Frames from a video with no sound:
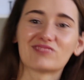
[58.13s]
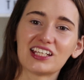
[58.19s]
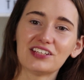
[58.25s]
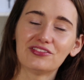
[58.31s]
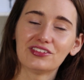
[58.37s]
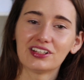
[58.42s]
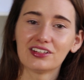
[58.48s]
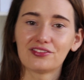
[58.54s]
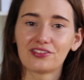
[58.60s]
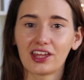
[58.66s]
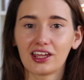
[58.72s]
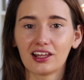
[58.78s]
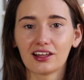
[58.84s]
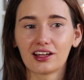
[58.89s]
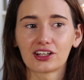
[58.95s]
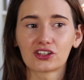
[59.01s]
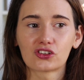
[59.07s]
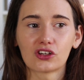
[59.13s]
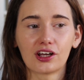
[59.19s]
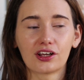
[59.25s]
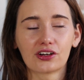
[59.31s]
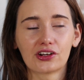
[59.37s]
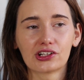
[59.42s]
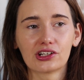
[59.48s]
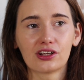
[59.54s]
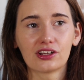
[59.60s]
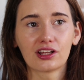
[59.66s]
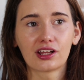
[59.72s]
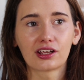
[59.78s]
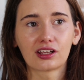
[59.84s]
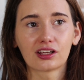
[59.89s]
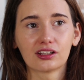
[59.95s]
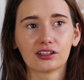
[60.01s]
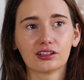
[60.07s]
even if they like try it on,
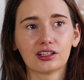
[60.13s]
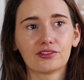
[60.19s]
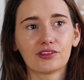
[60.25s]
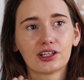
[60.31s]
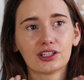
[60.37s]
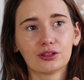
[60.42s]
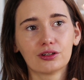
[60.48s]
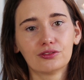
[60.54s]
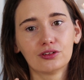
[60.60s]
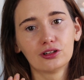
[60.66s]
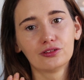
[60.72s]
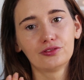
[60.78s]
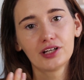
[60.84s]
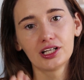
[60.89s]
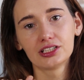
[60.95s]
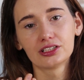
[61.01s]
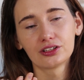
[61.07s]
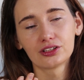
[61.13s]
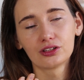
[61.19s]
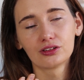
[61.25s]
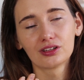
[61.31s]
like if they do a full face on